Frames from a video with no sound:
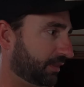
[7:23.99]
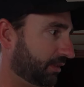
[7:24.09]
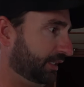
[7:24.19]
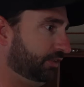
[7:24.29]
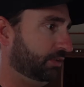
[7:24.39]

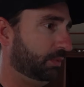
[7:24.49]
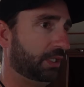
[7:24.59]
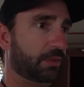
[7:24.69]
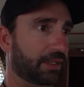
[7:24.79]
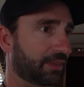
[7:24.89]
They're easy to
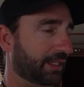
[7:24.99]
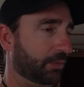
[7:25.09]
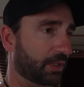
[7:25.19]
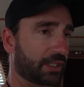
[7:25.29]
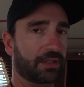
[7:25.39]
work with, they
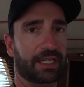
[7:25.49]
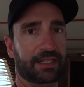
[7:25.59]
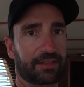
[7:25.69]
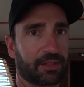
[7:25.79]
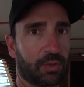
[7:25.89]
work
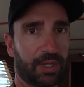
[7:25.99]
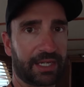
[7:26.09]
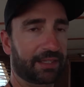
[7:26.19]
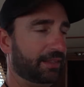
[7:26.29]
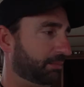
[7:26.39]
great, they're
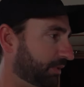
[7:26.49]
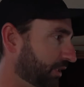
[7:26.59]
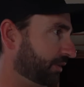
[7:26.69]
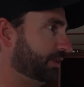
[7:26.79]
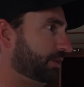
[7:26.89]
quiet, they
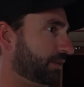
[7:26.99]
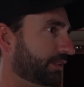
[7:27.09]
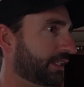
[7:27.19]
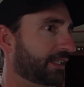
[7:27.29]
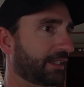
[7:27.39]
blow cold,